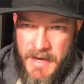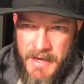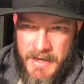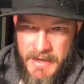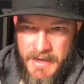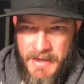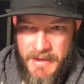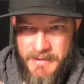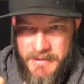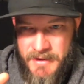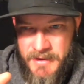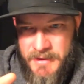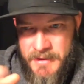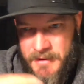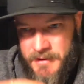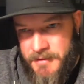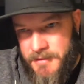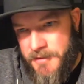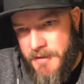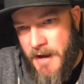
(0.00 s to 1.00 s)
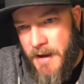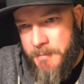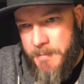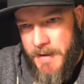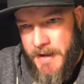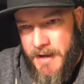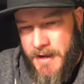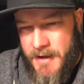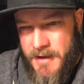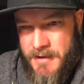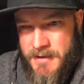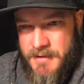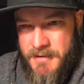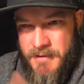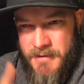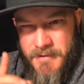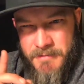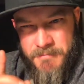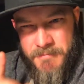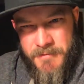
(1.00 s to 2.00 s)
Ethan Thoppe,
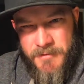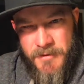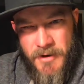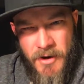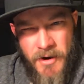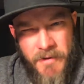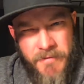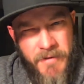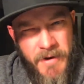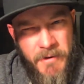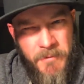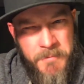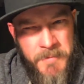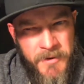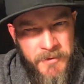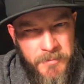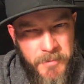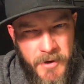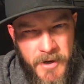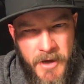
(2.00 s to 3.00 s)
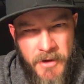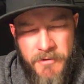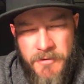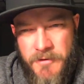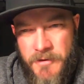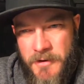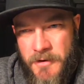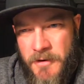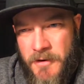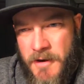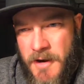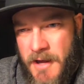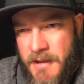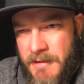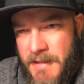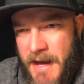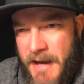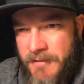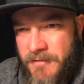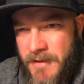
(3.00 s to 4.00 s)
sorry if I mispronounced your
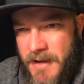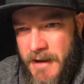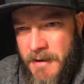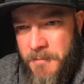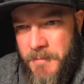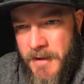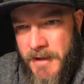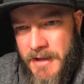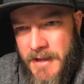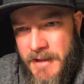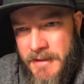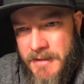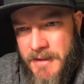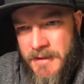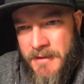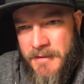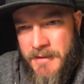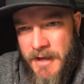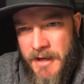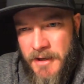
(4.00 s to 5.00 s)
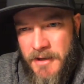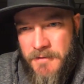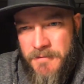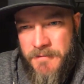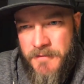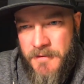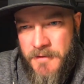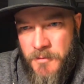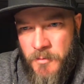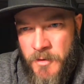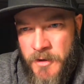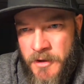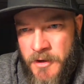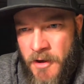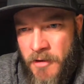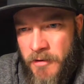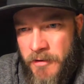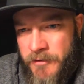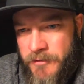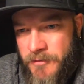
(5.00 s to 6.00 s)
last name, but Ethan, thank you for the
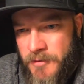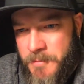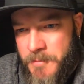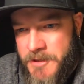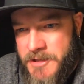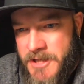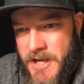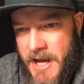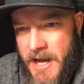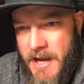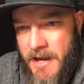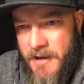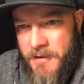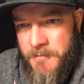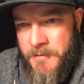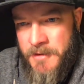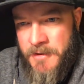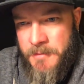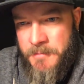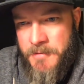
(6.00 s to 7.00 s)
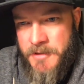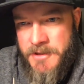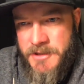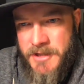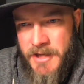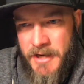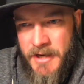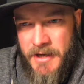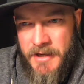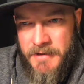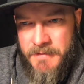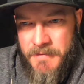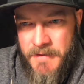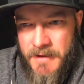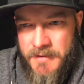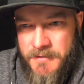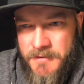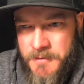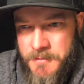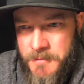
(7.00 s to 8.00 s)
$1 super chat. I really appreciate it.
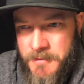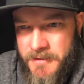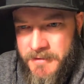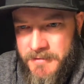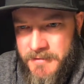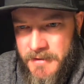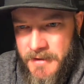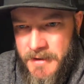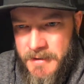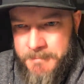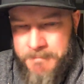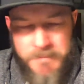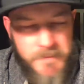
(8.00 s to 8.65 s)
That's cool to see.